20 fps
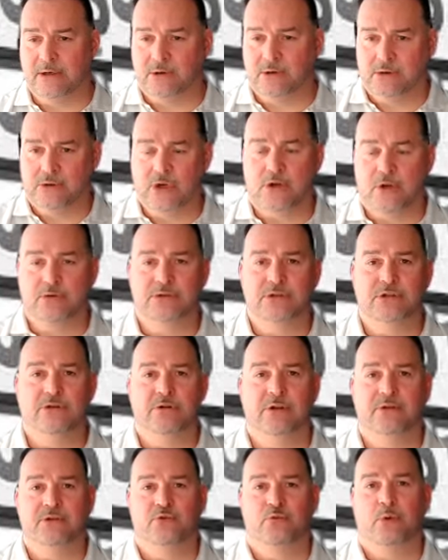or go to
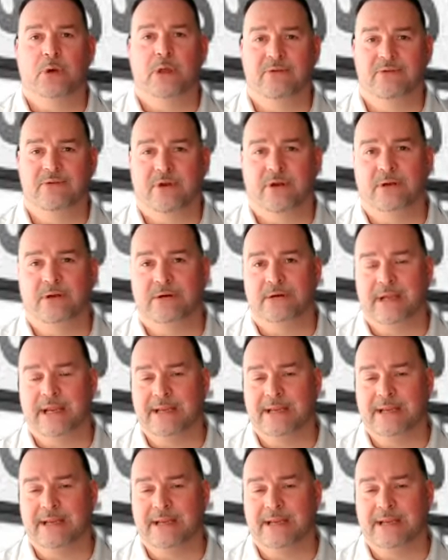the 1200